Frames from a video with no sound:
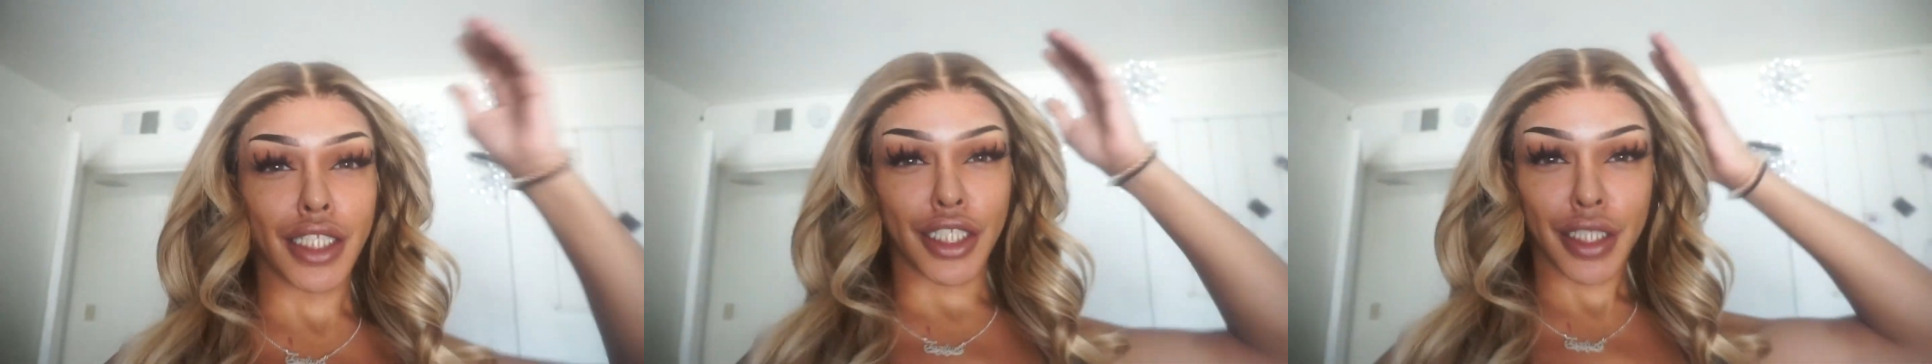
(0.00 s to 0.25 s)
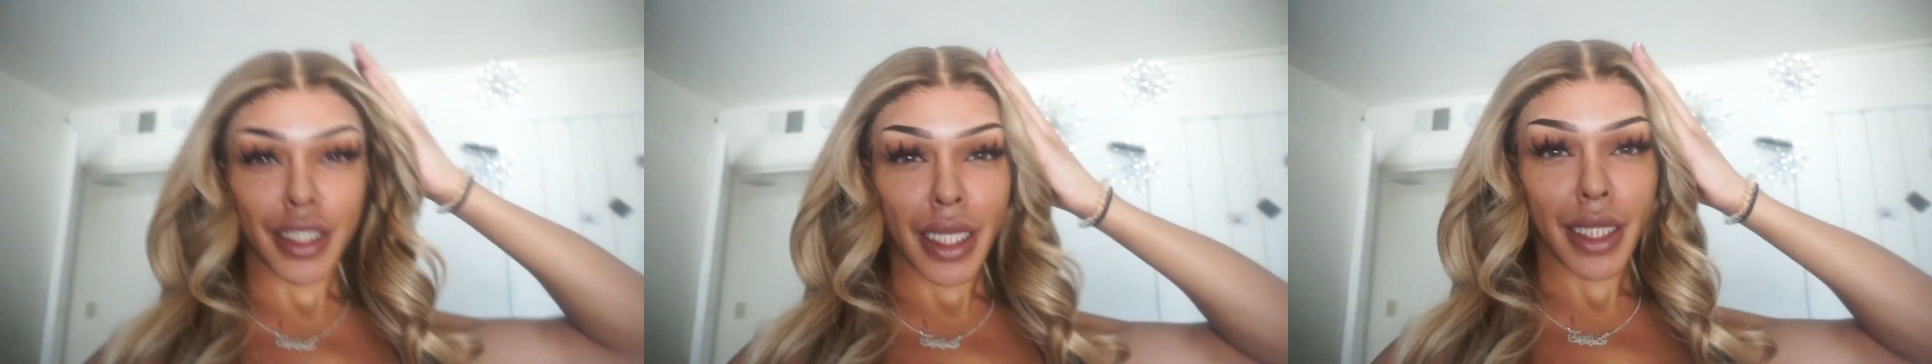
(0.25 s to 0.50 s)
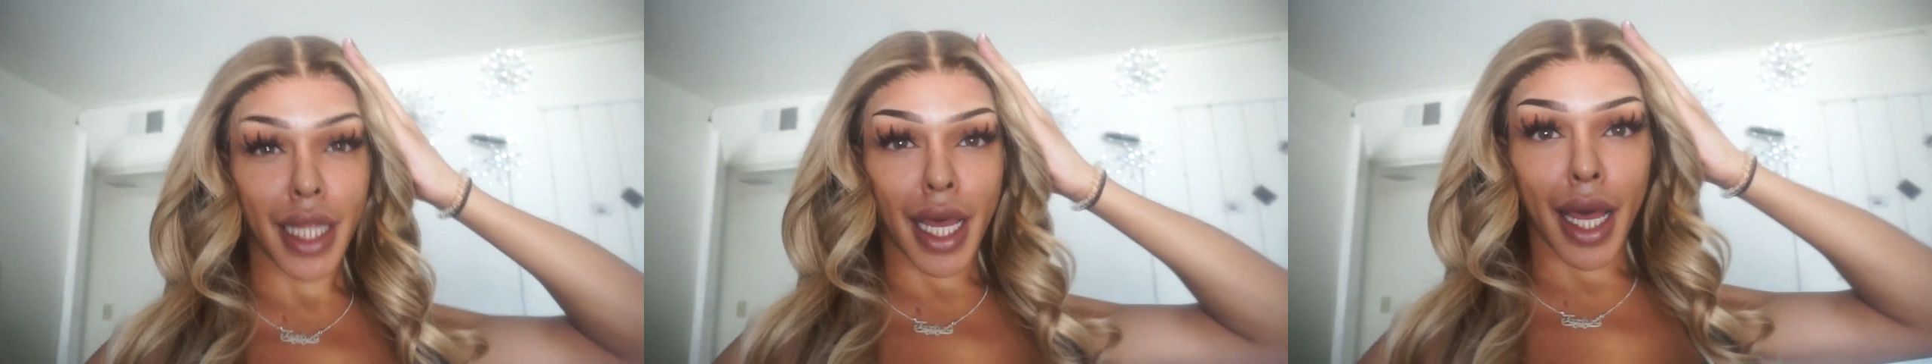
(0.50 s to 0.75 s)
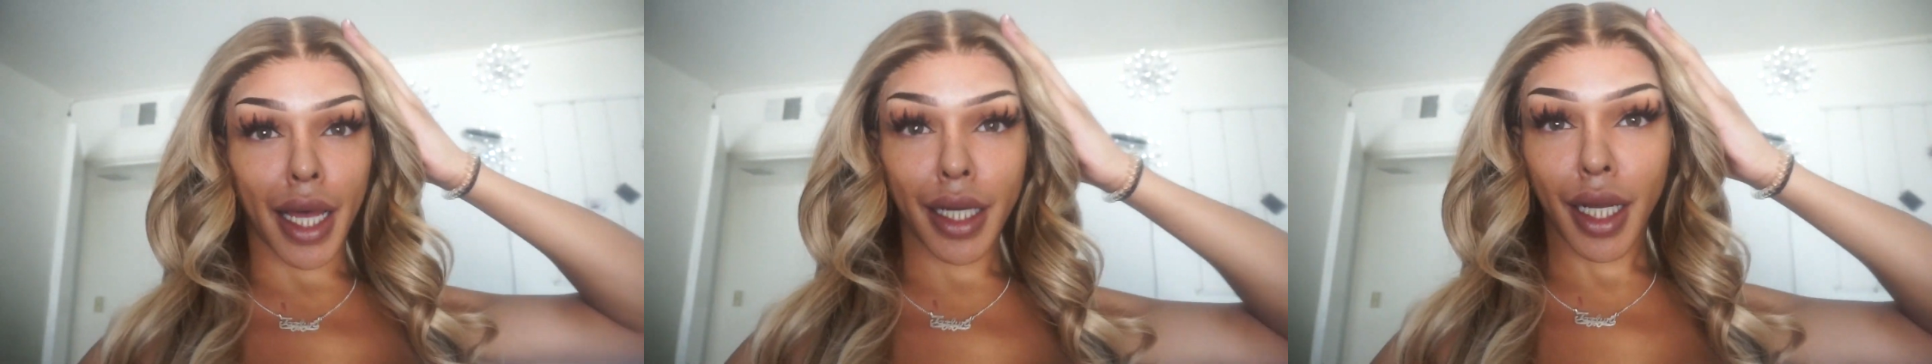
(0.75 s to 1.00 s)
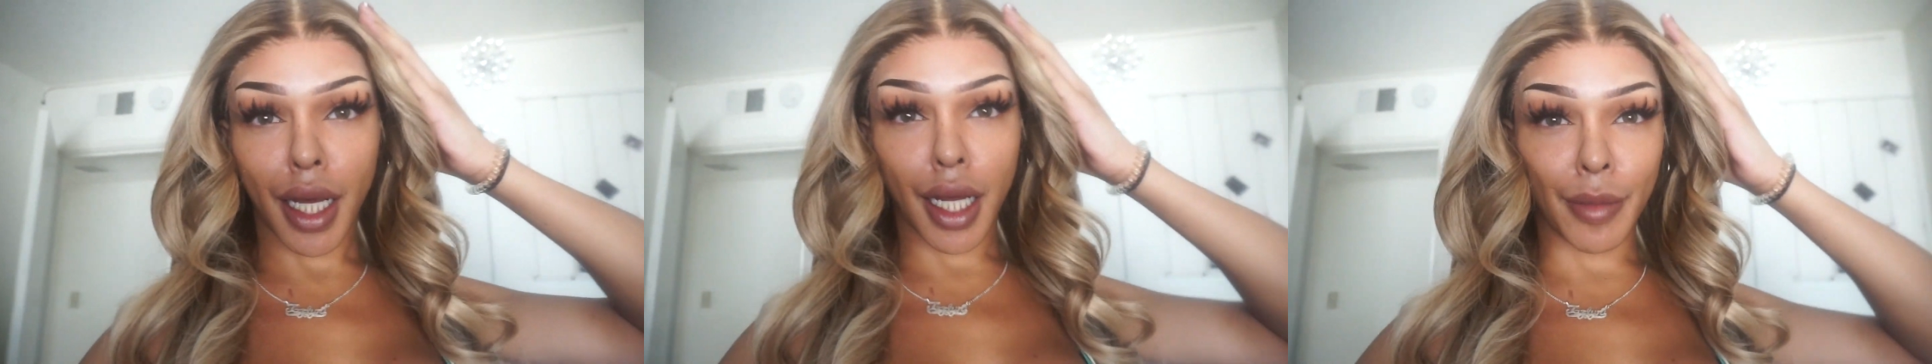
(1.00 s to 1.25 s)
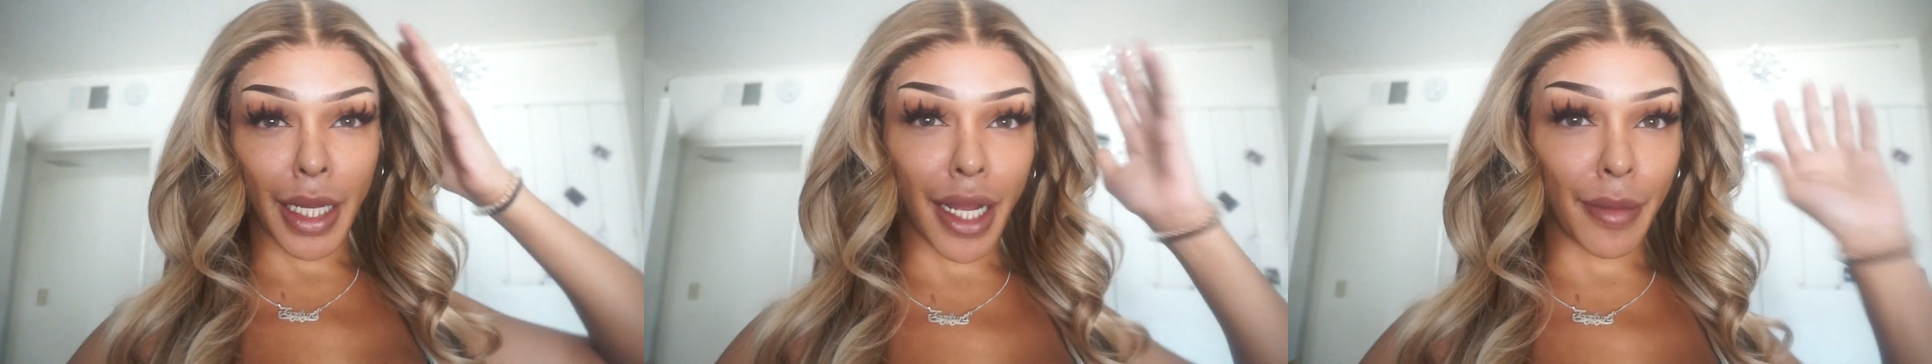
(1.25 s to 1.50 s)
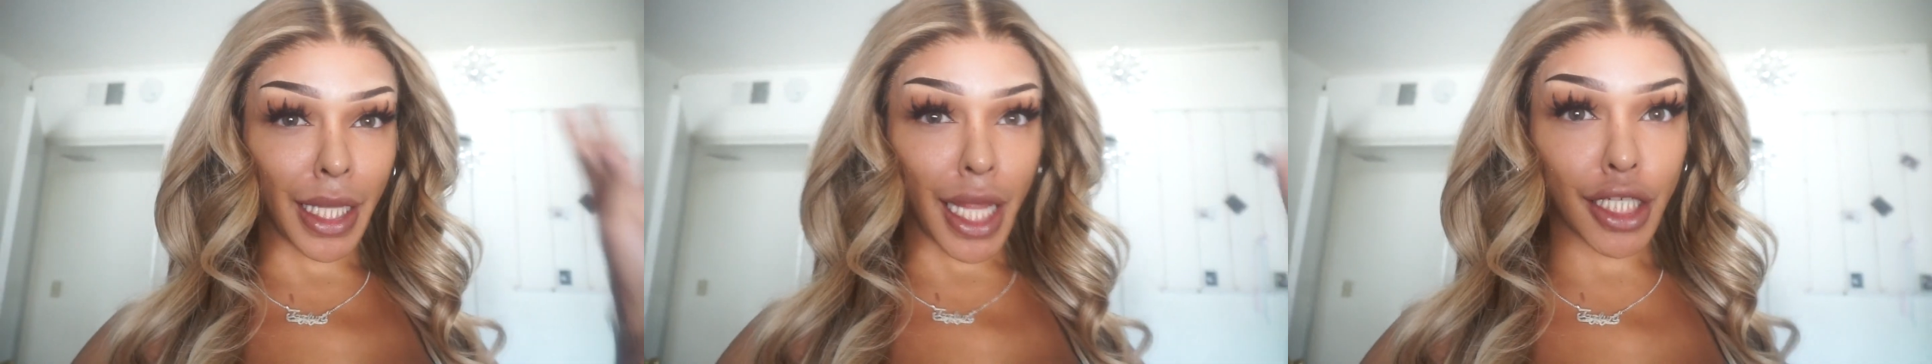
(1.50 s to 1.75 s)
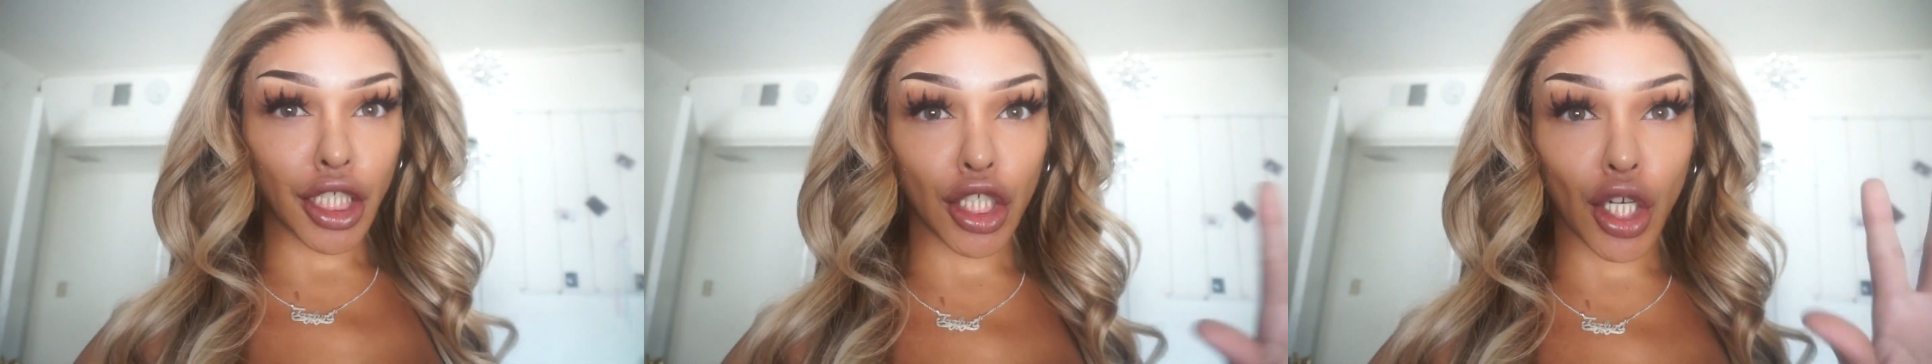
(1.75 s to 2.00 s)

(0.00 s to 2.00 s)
And just like that, I got my lashes